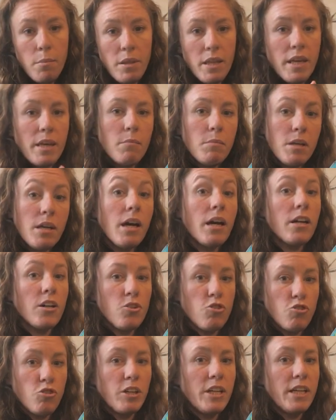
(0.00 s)
and they can be kind
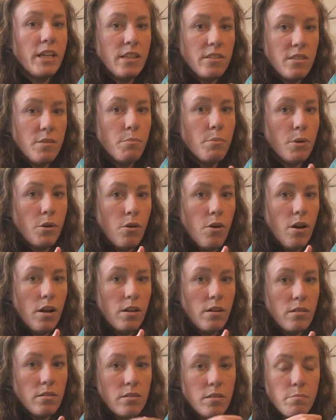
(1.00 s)
of tricky to put
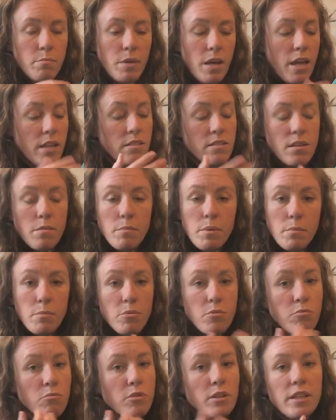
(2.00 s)
on some and some
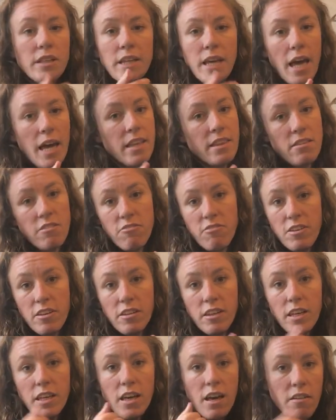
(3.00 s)
people really hate the
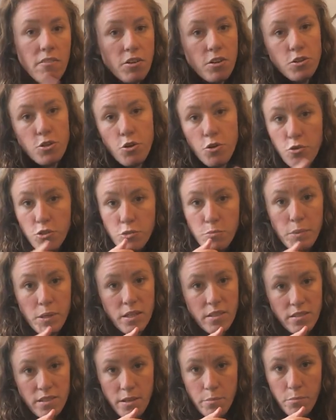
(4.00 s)
feeling of their toes
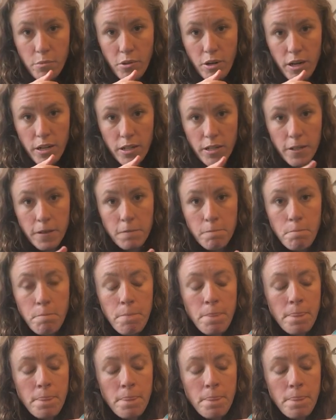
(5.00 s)
being separated